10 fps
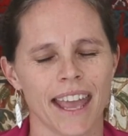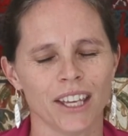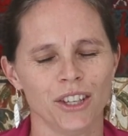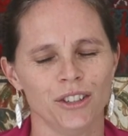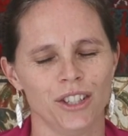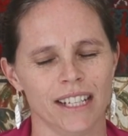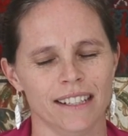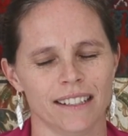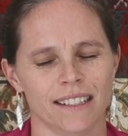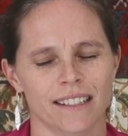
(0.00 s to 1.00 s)
Thank you,
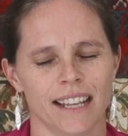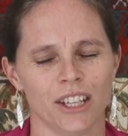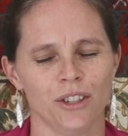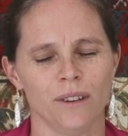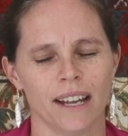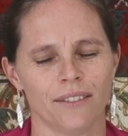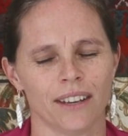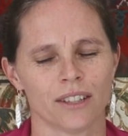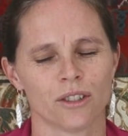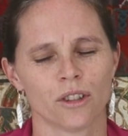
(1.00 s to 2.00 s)
Jesus, that you love
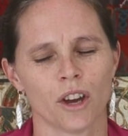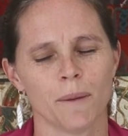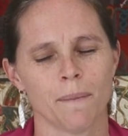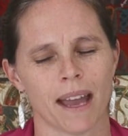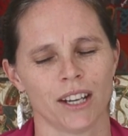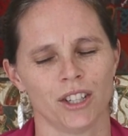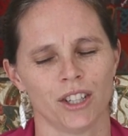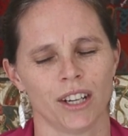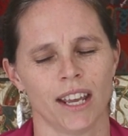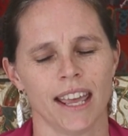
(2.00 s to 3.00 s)
us so
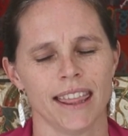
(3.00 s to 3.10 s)
much,